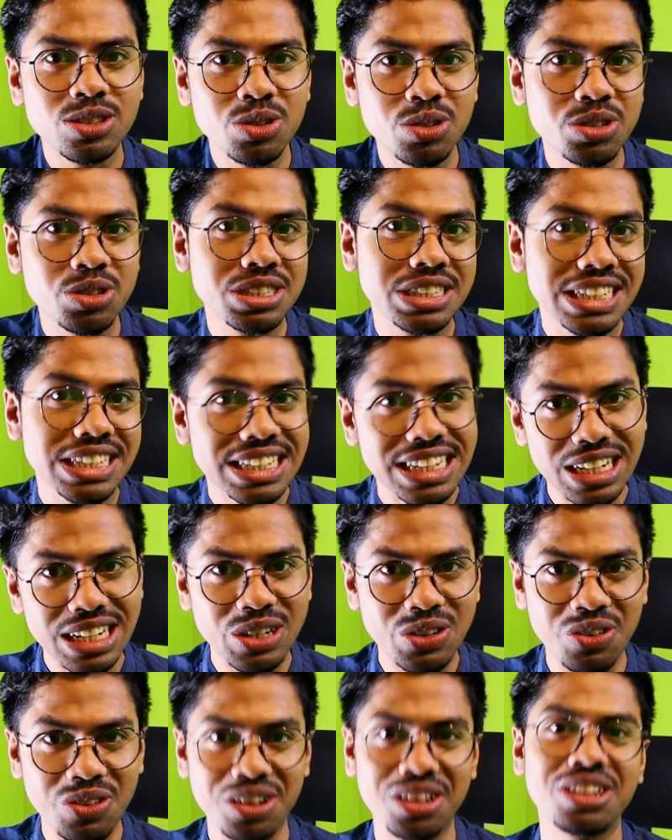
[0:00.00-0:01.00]
source
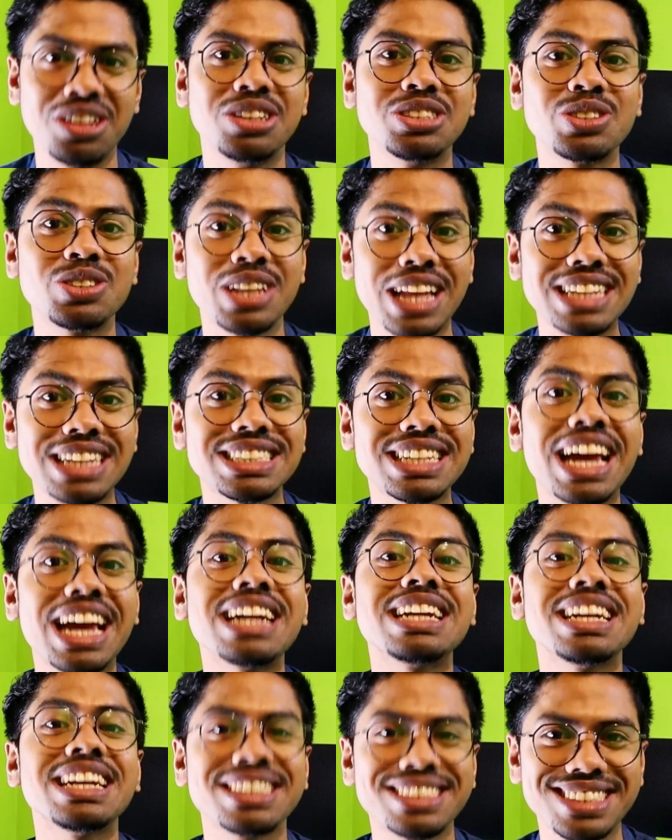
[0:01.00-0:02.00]
EDA tool. So let's
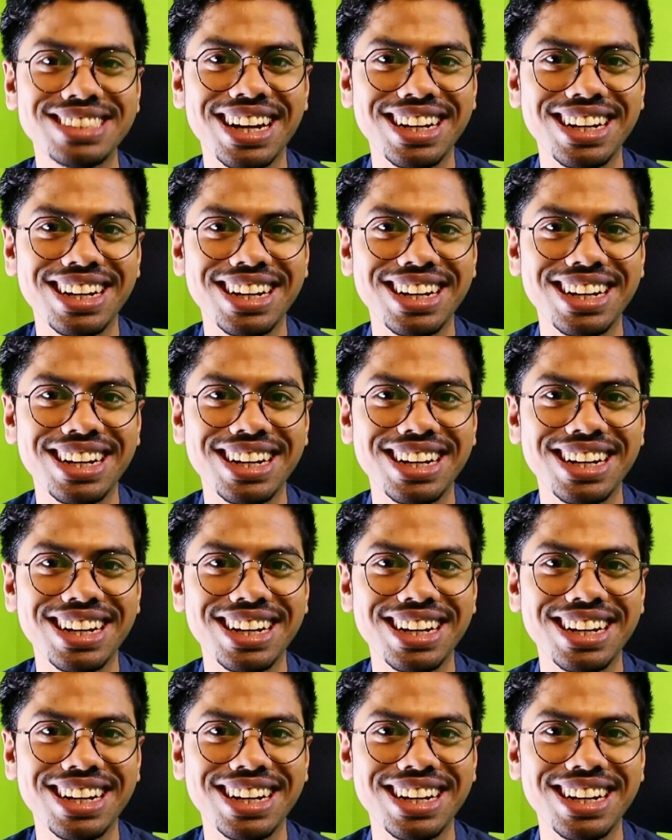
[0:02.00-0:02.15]
get